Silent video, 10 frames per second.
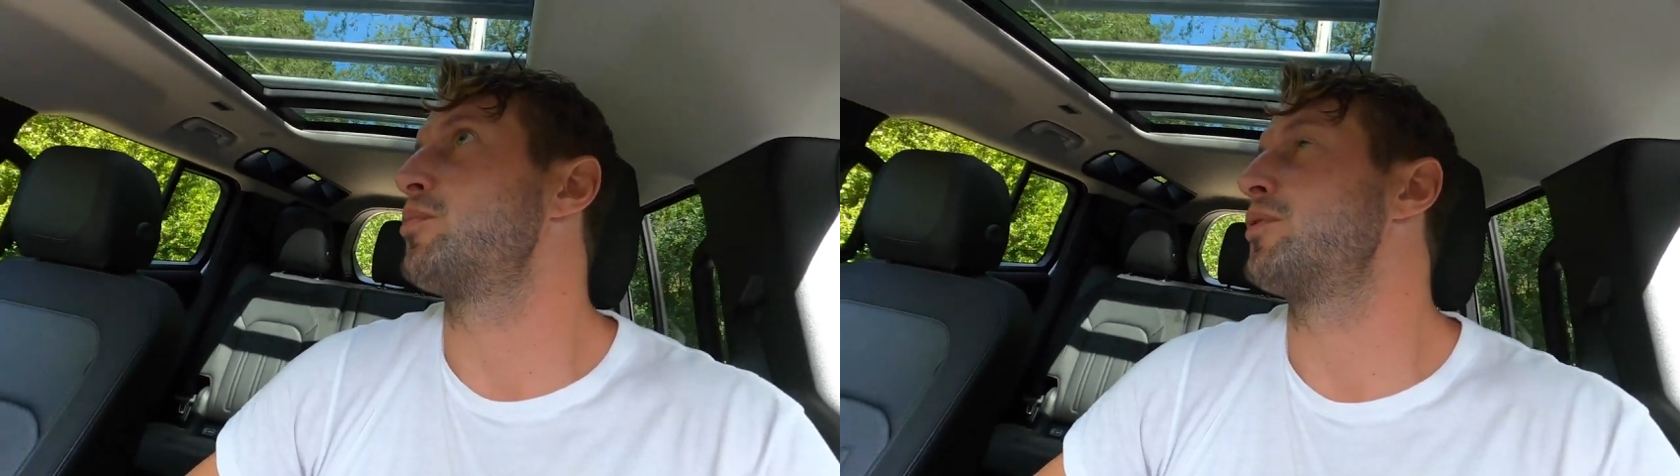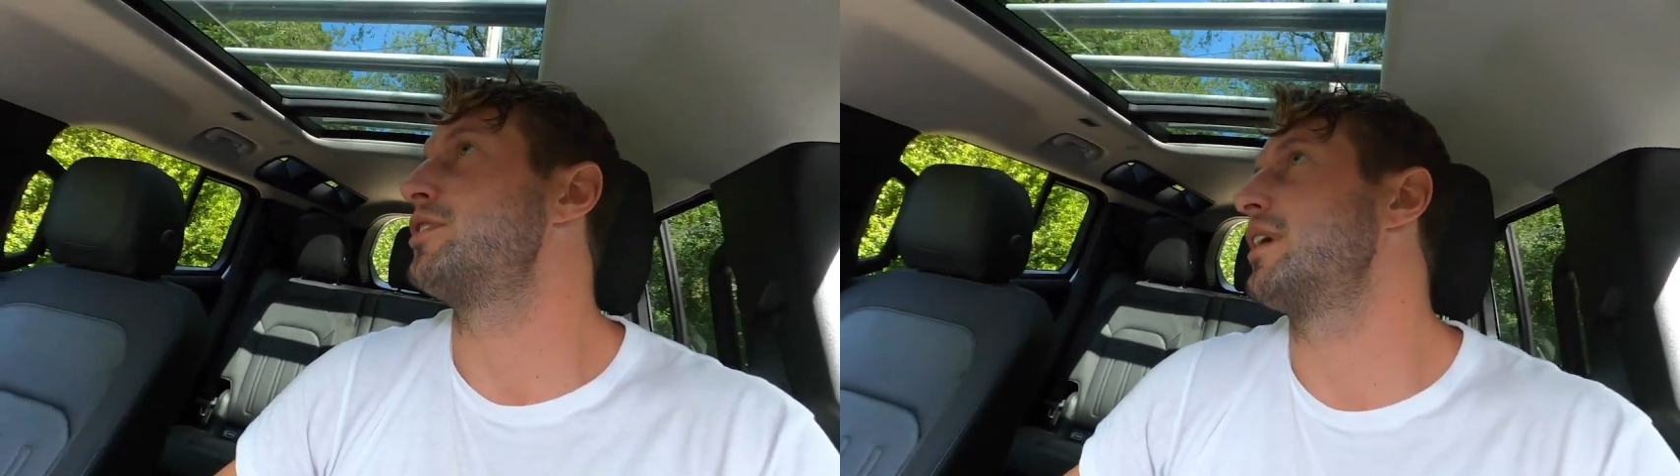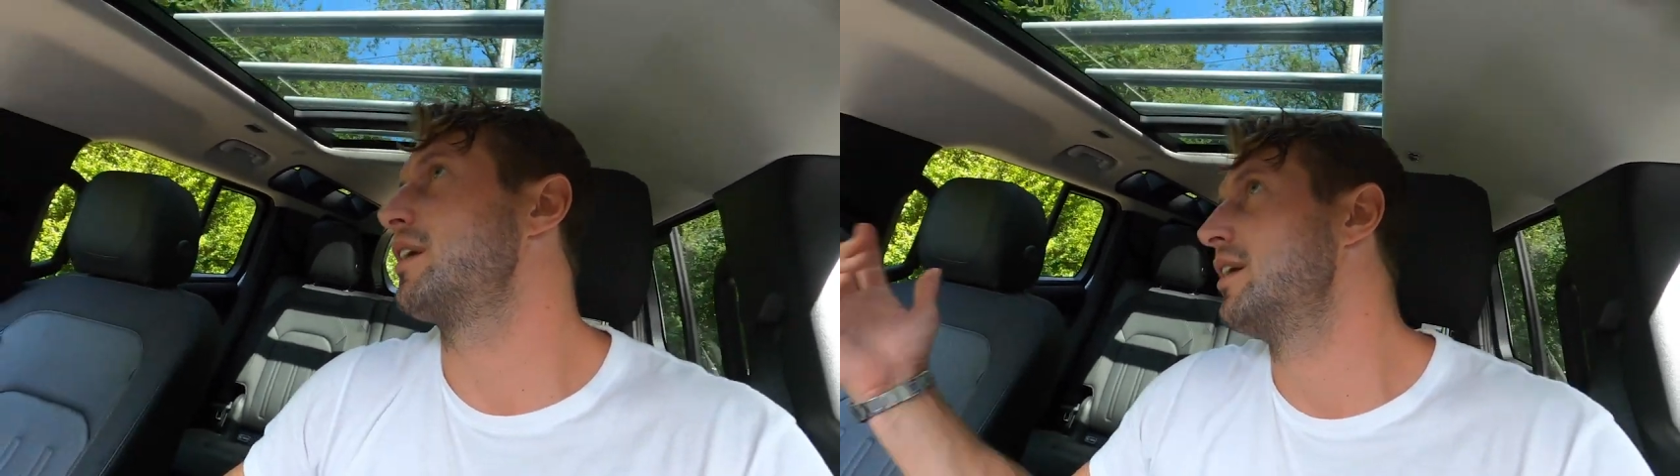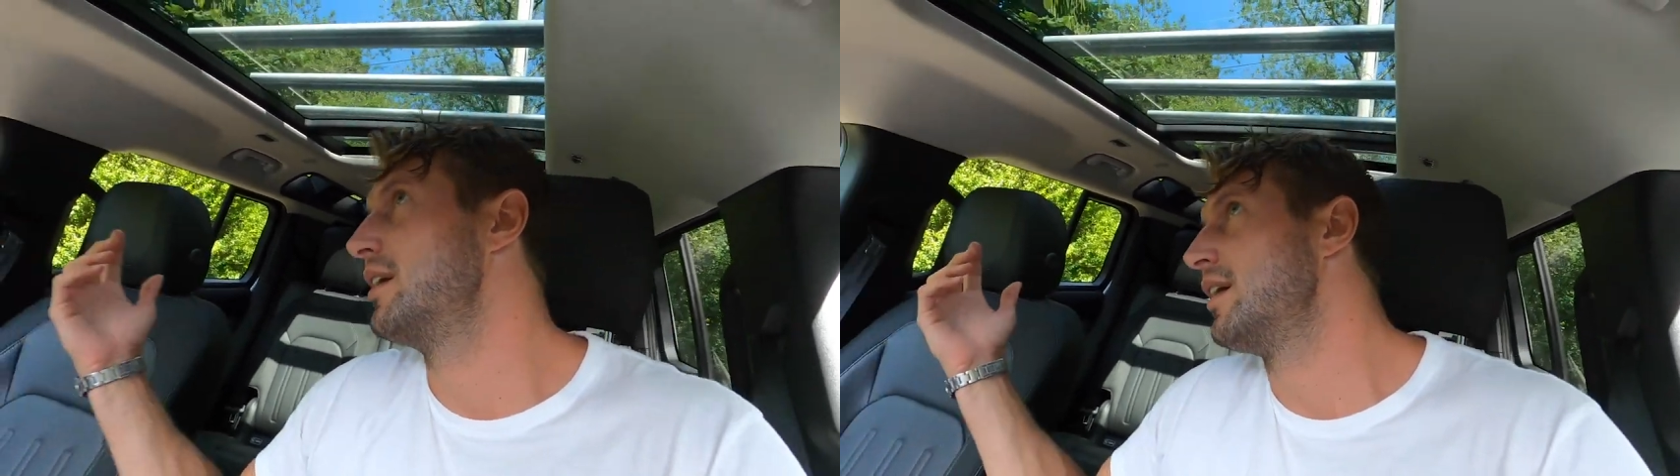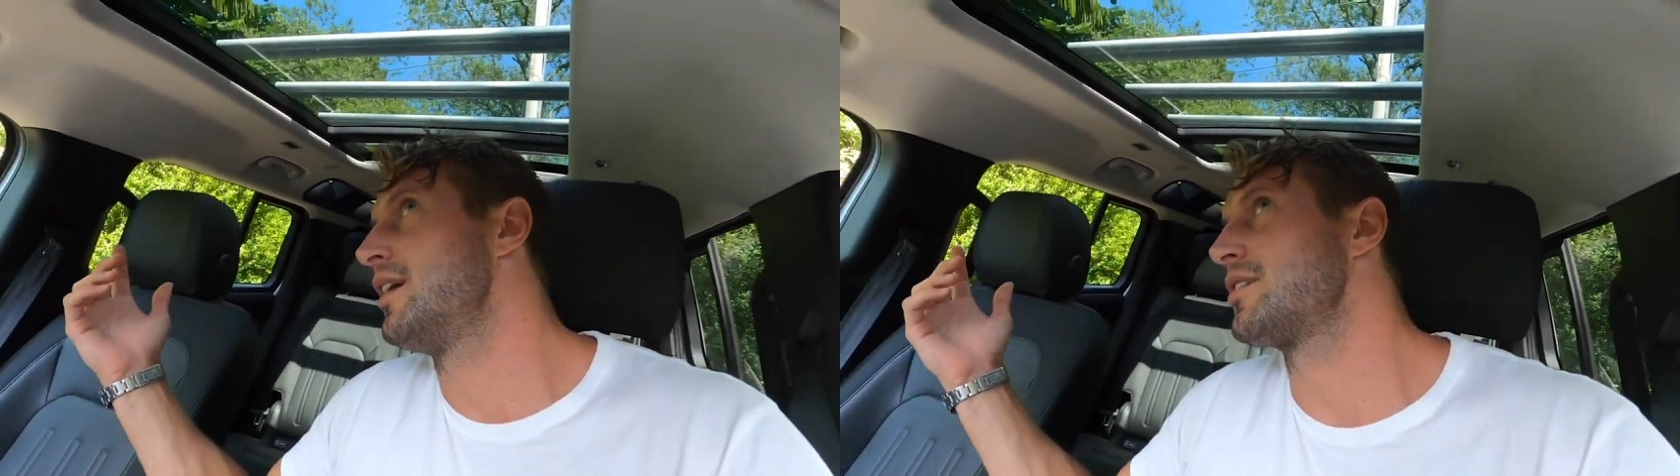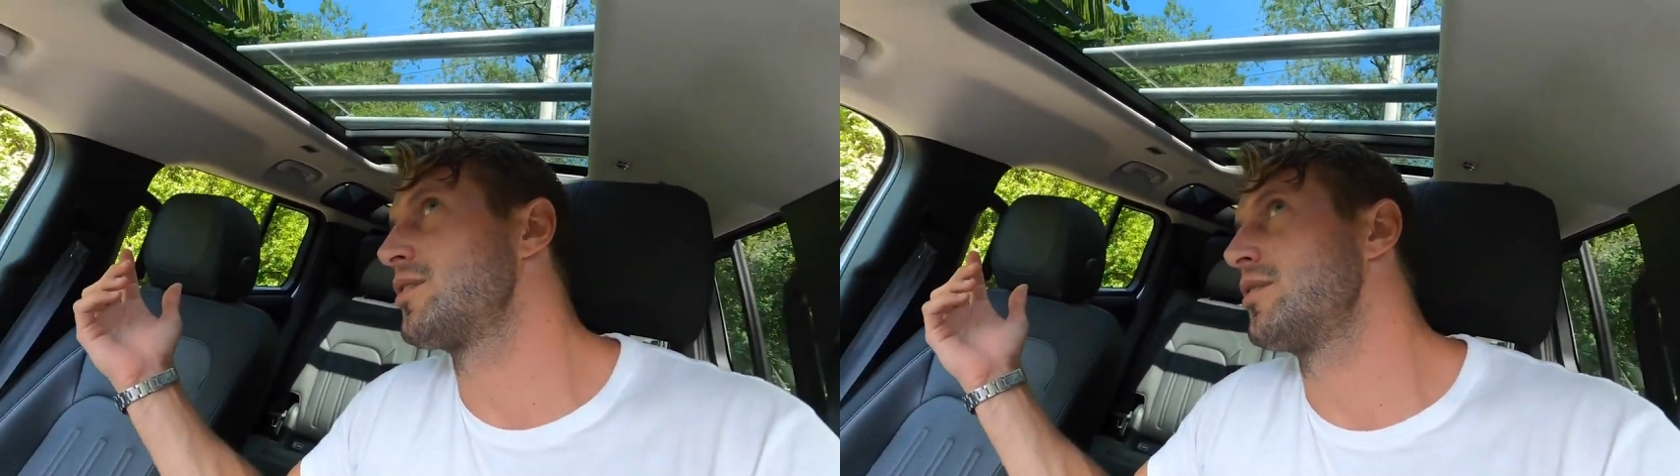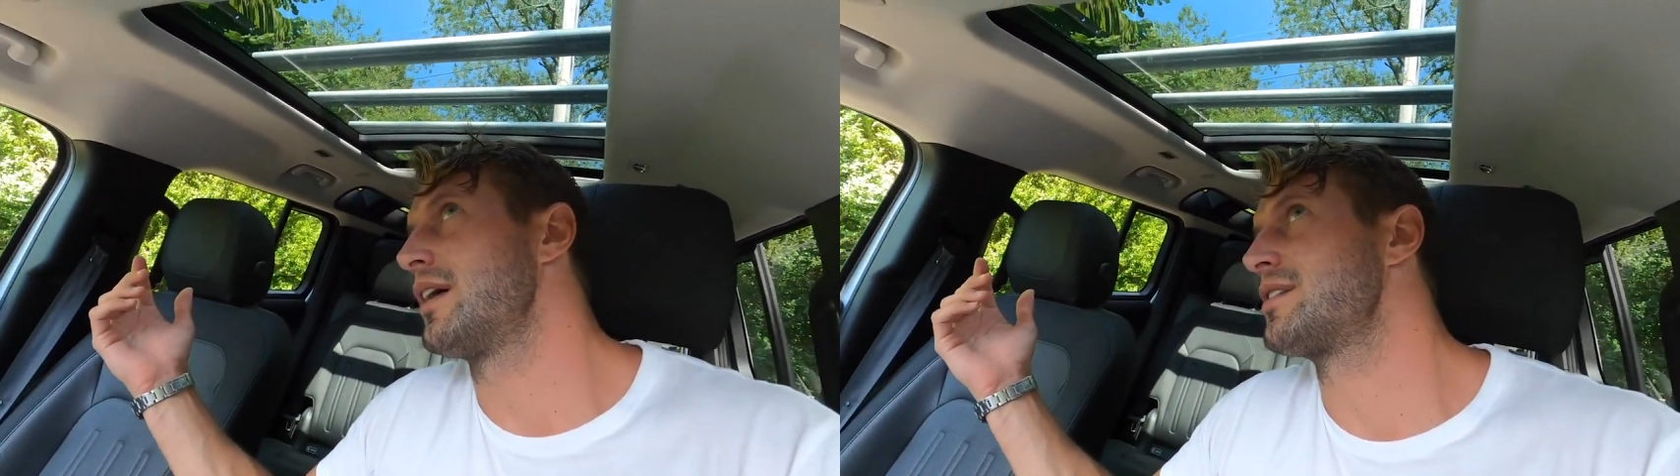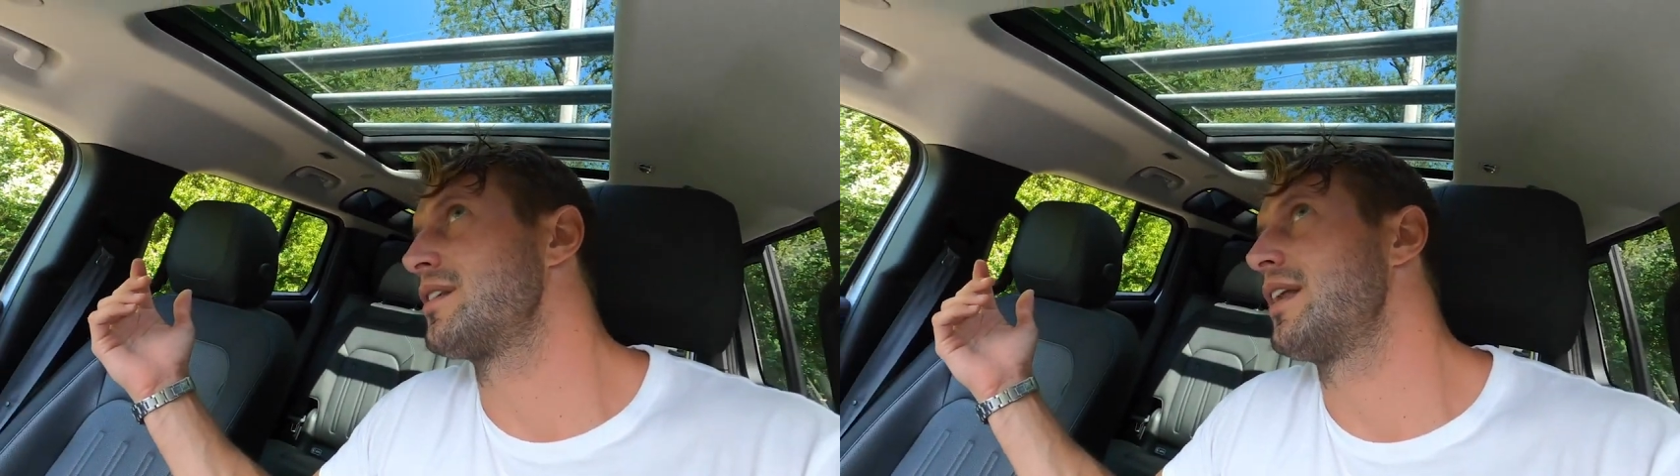appreciate. Also
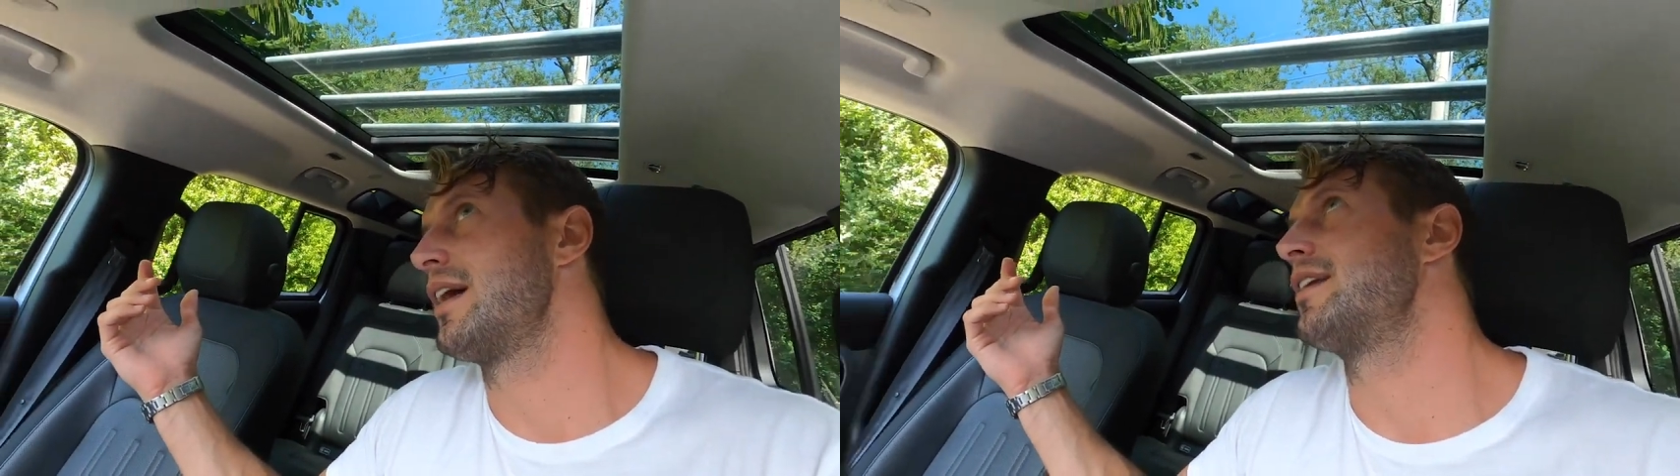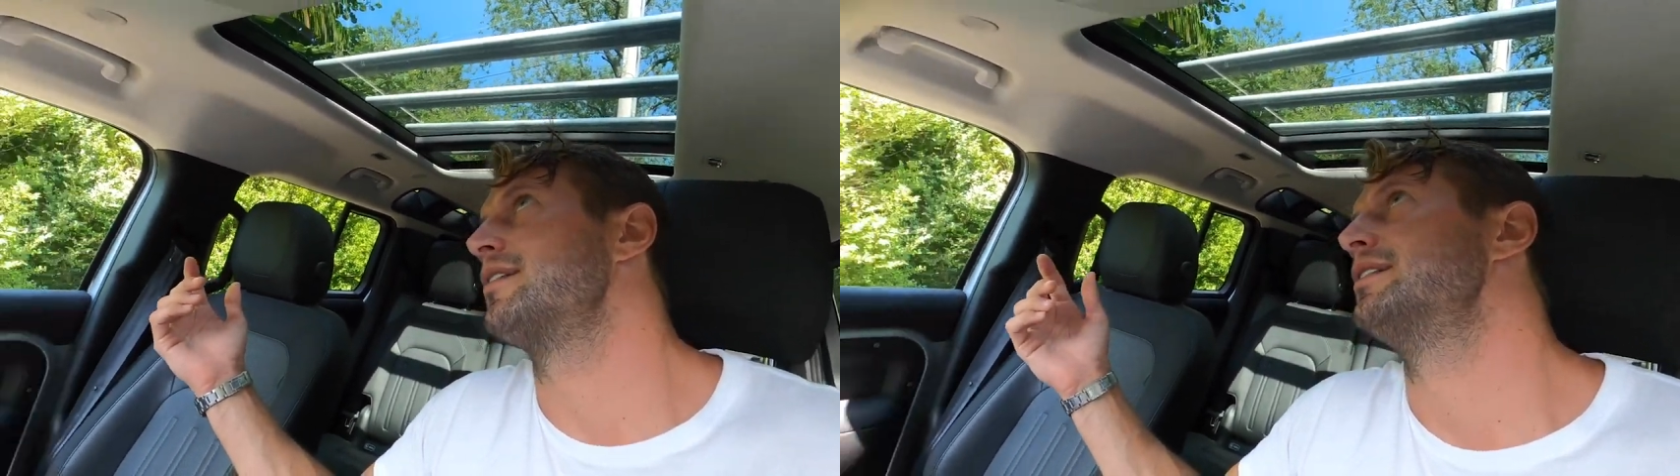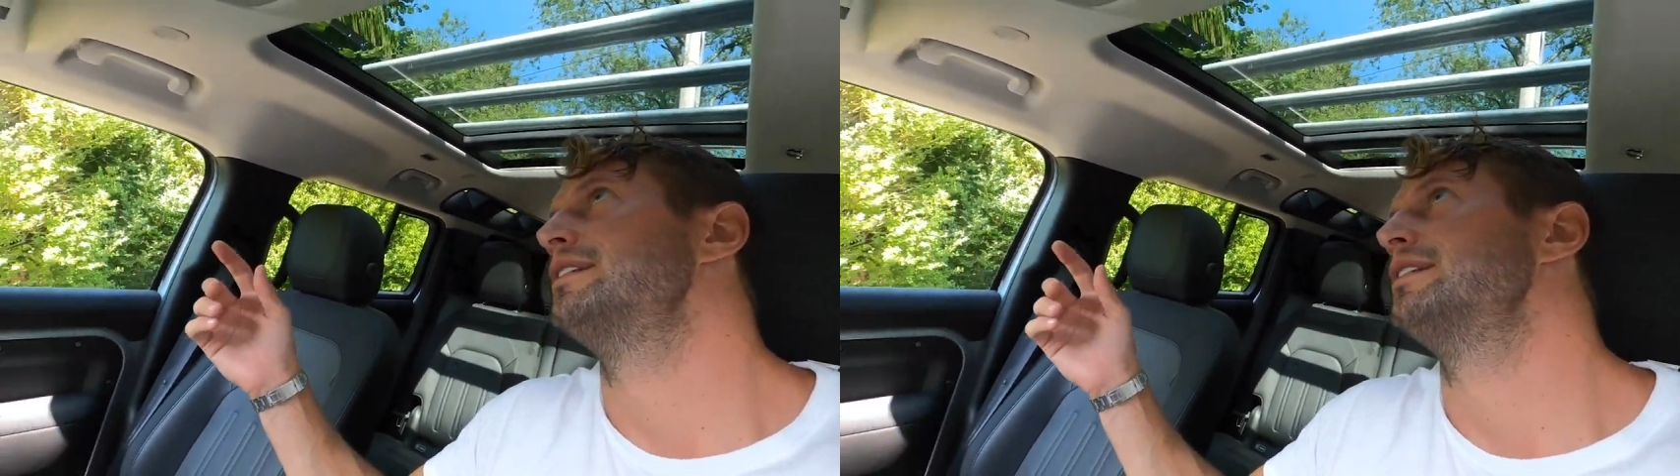lots of light.